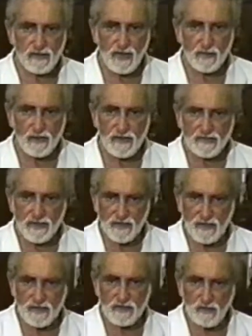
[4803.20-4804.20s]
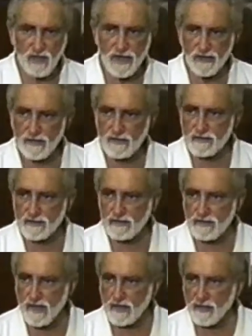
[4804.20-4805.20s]
He believes that these
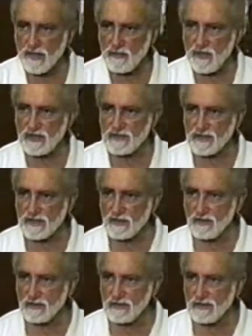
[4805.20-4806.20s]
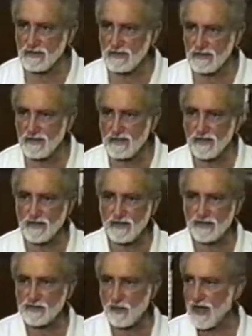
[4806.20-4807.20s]
writings are going to be continued.
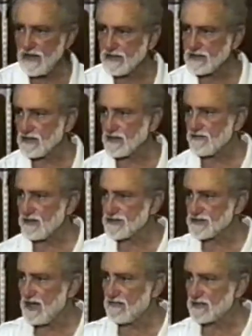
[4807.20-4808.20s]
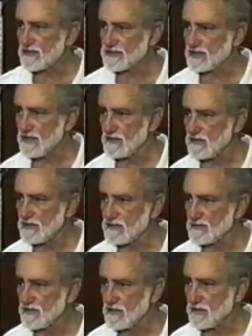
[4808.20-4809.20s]
These writings are the philosophical
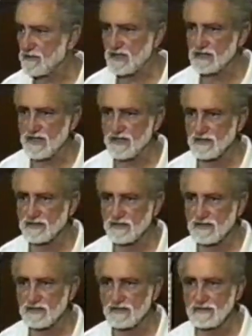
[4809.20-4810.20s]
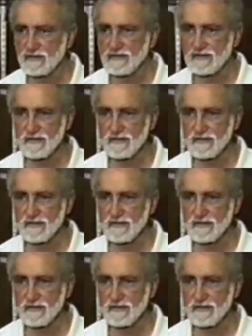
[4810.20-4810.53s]
statements from the Platonic tradition.